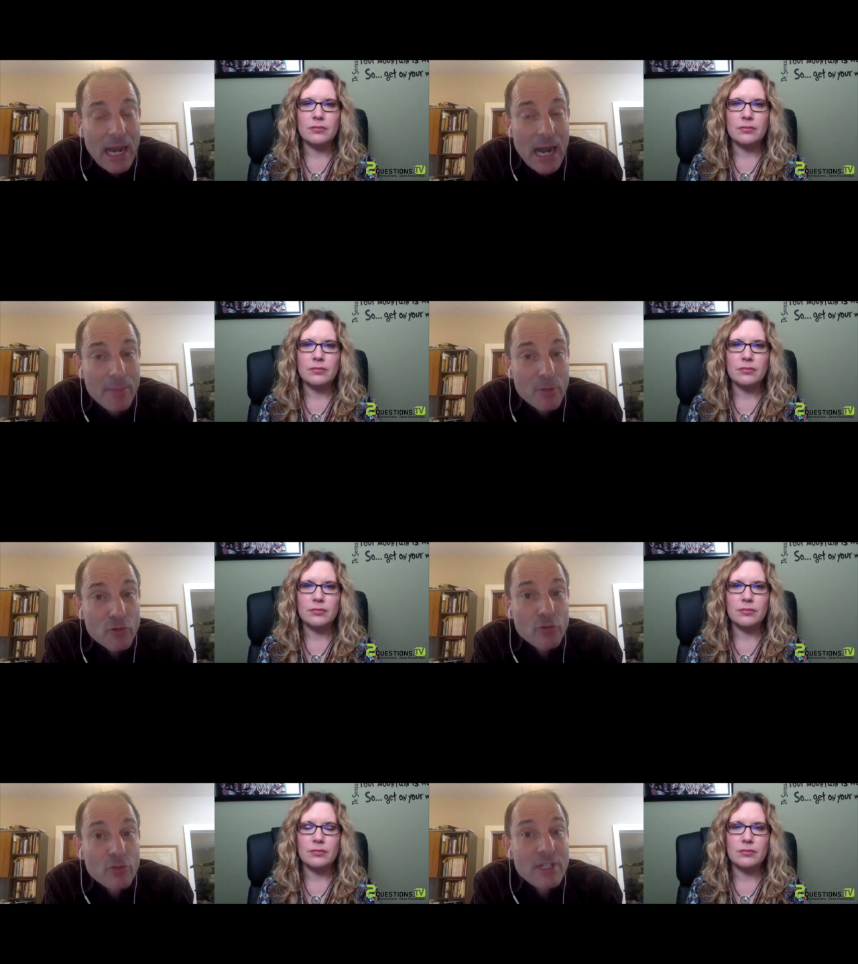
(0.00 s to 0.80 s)

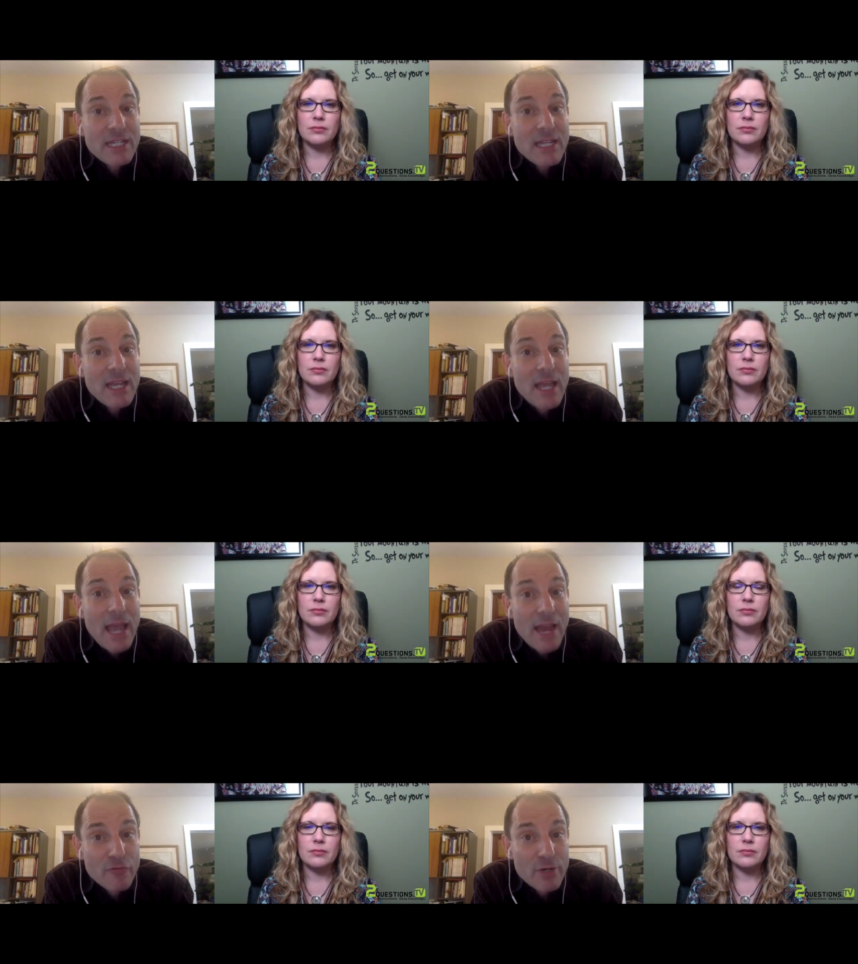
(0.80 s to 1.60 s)
Speaker 1: opportunity
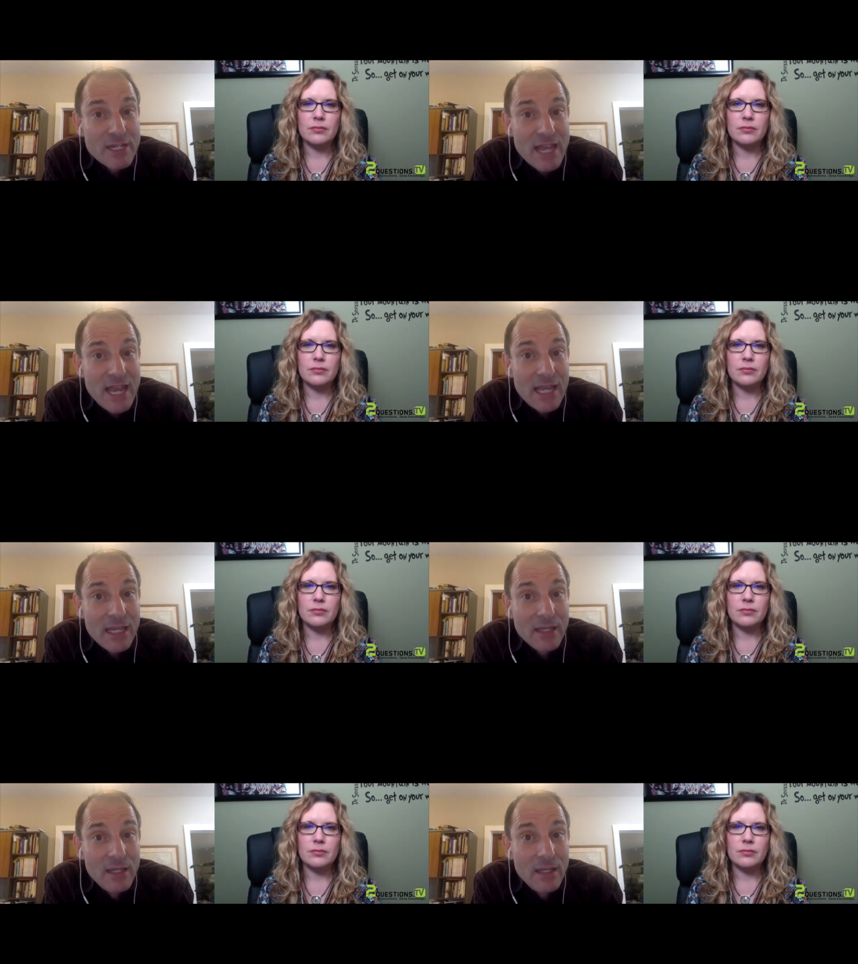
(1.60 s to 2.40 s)
every day.
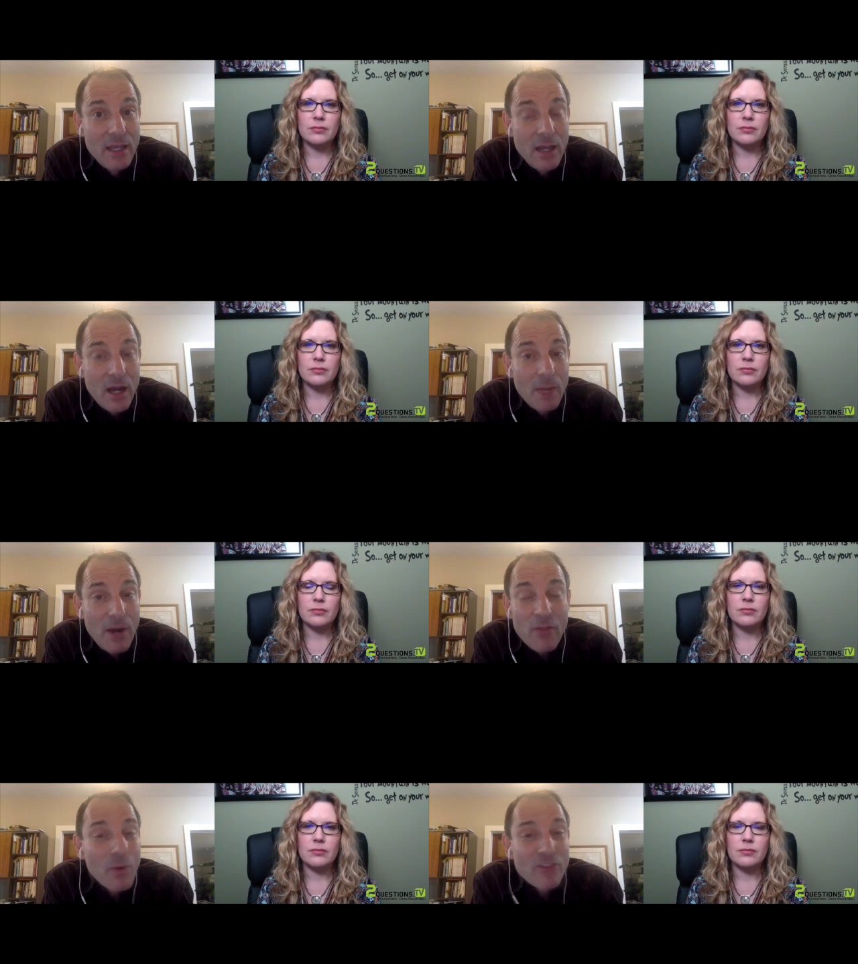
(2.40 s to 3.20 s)
Um,
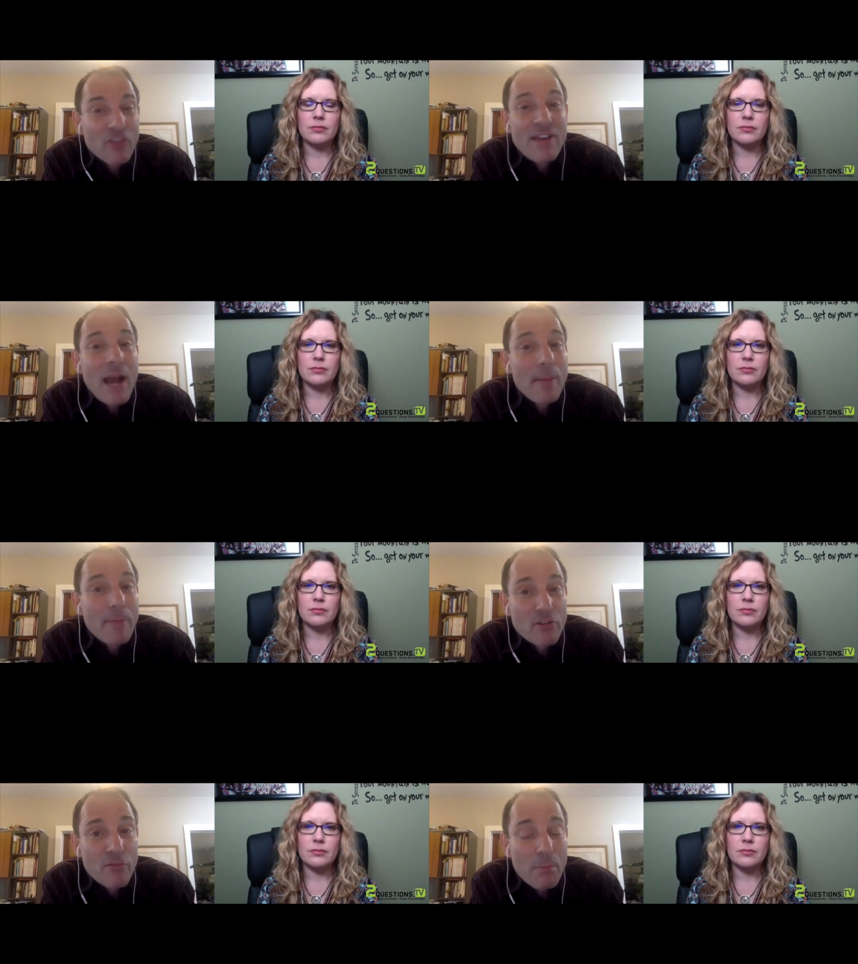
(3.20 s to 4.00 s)
otherwise, it's not
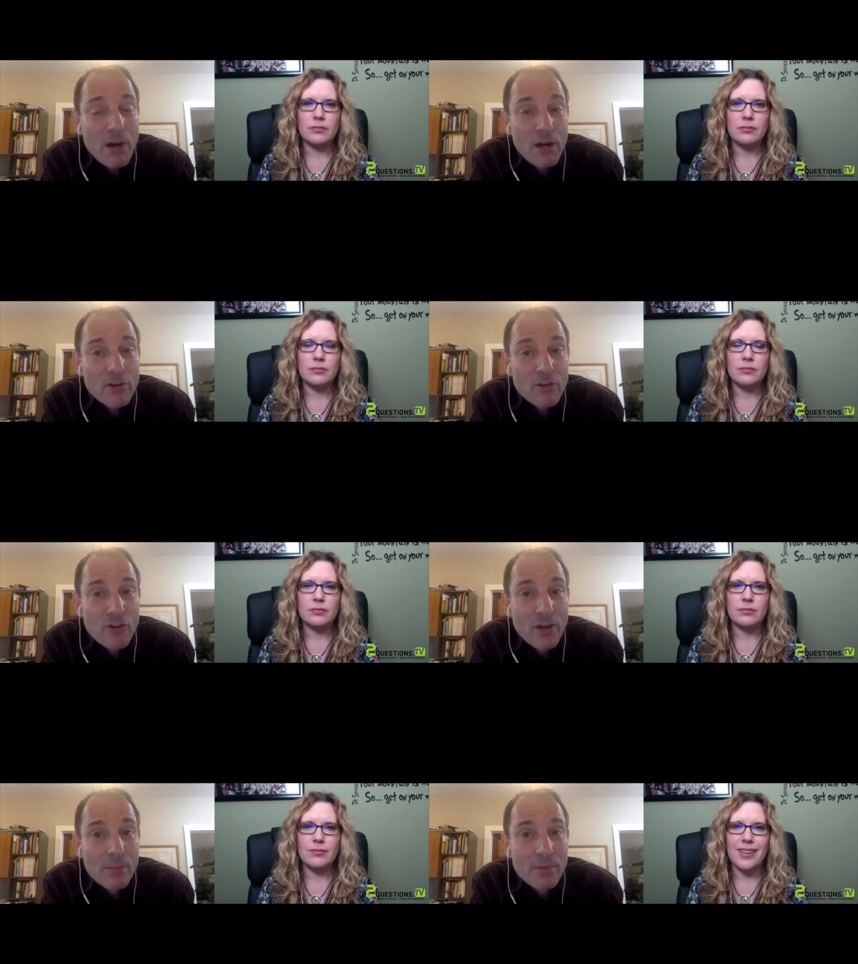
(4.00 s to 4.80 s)
much of a
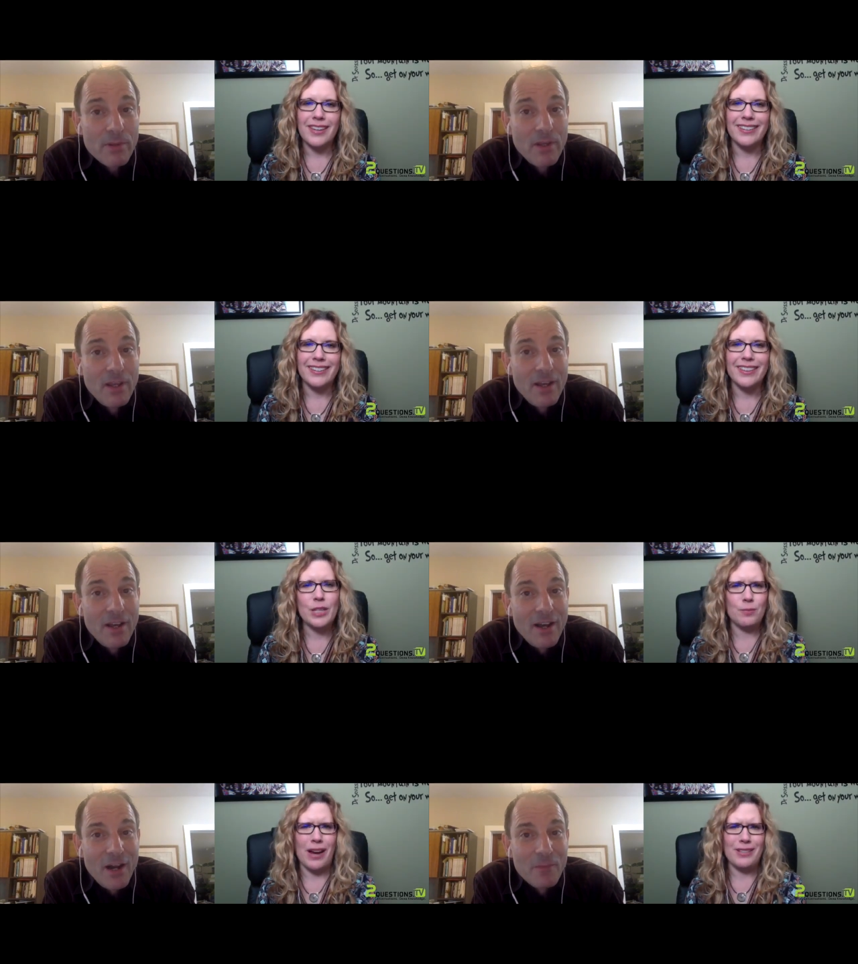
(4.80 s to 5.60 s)
partnership.
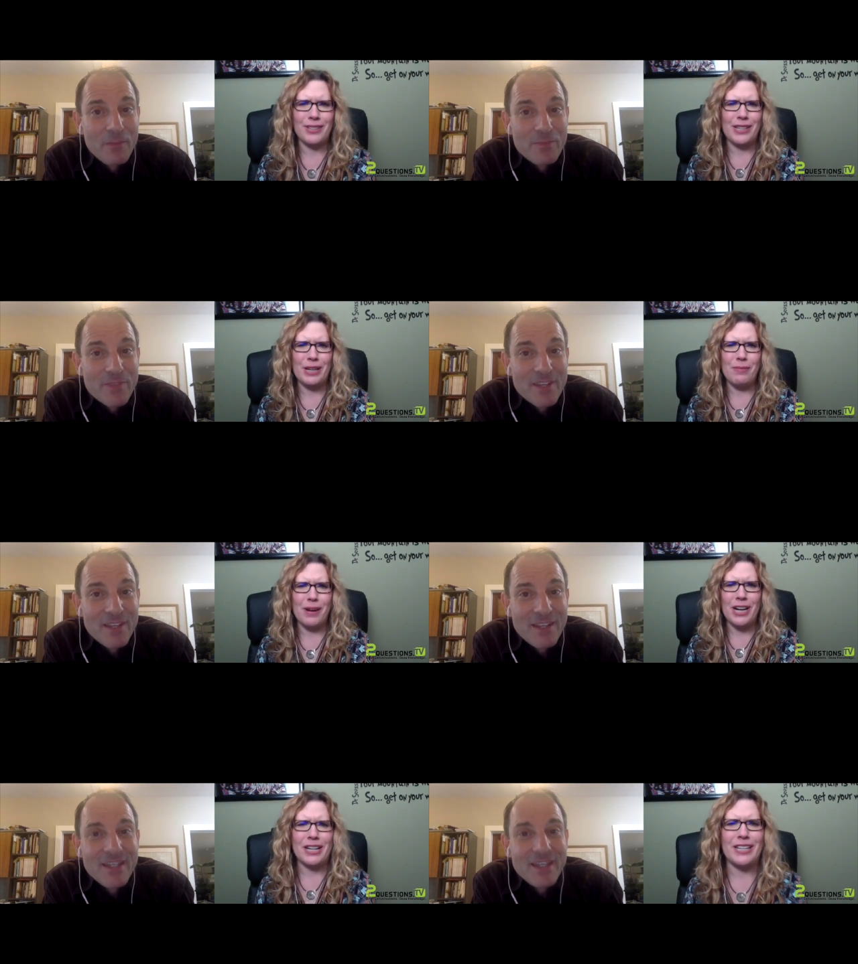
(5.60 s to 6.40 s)
That's um, practically
Speaker 2: um,
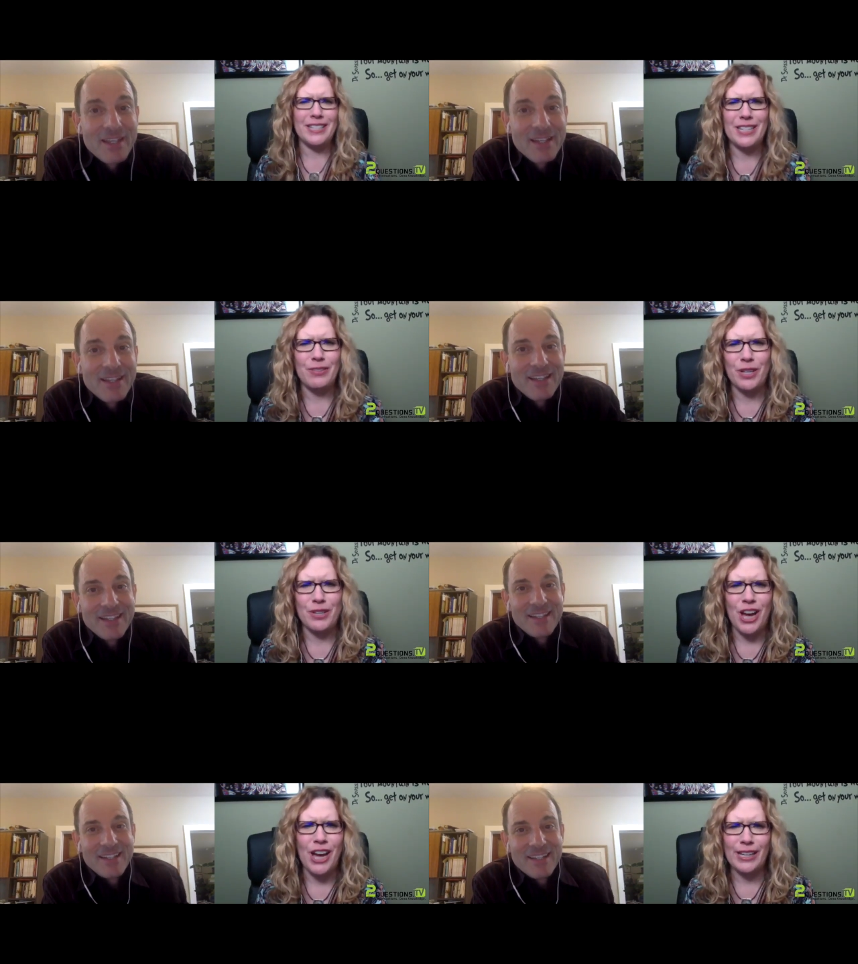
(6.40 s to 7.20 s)
un-American, Steve. What are
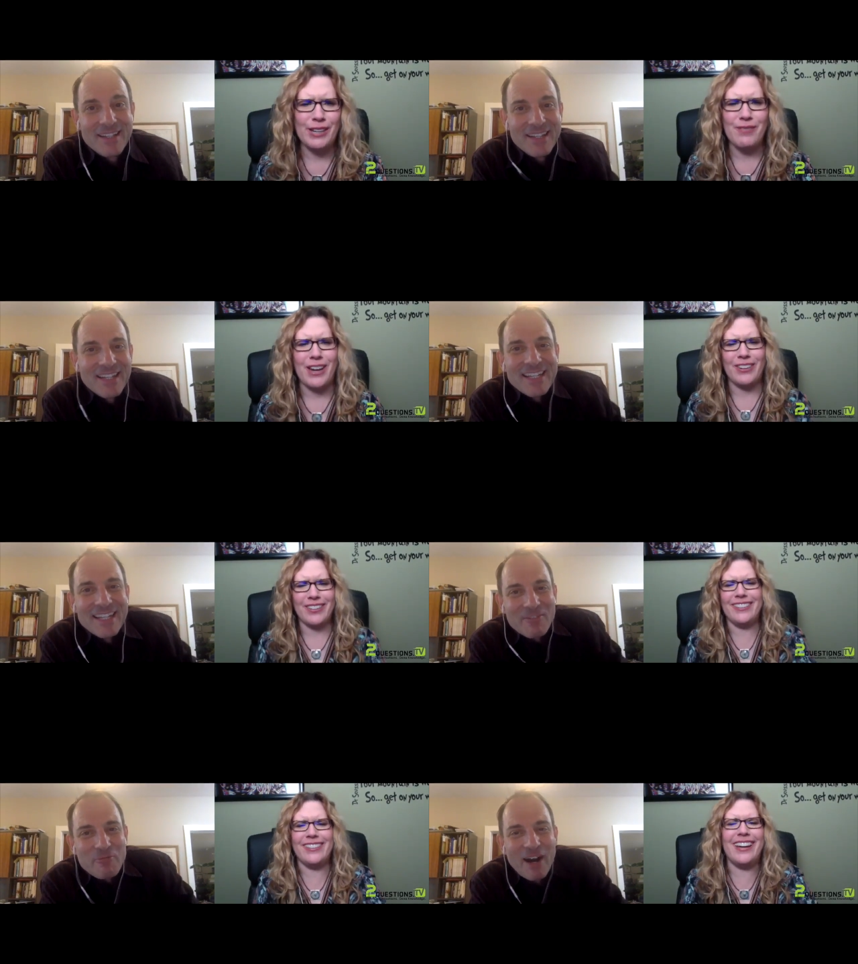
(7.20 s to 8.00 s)
you talking
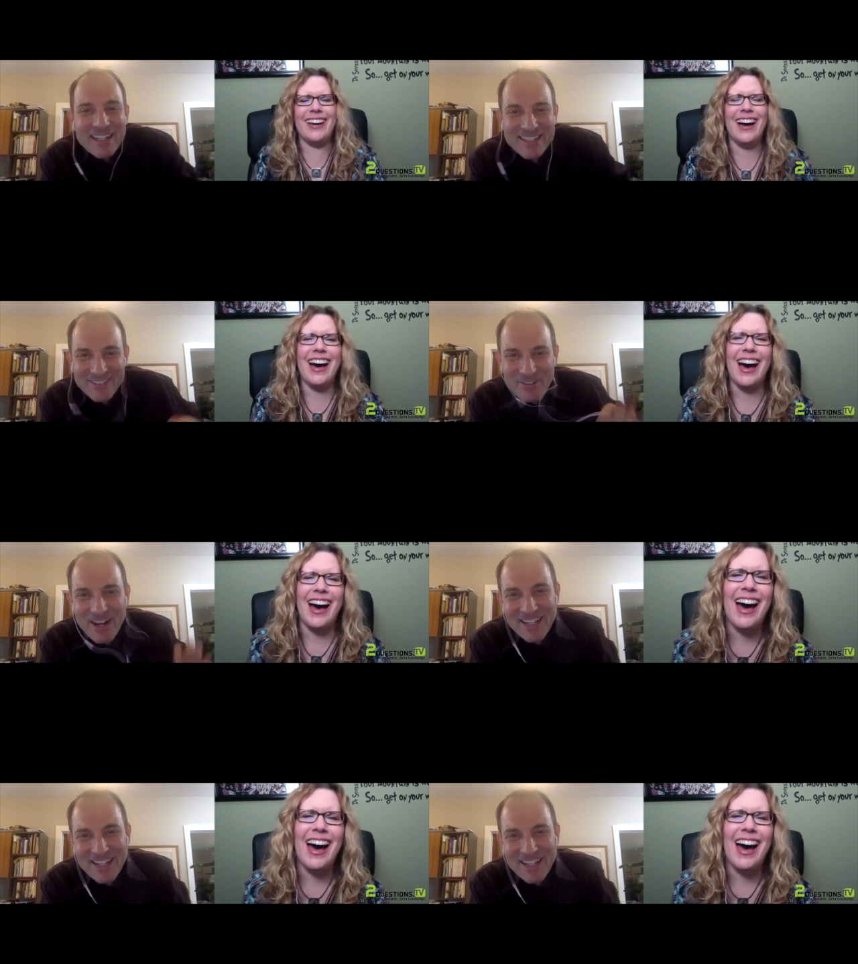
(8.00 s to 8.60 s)
about? right.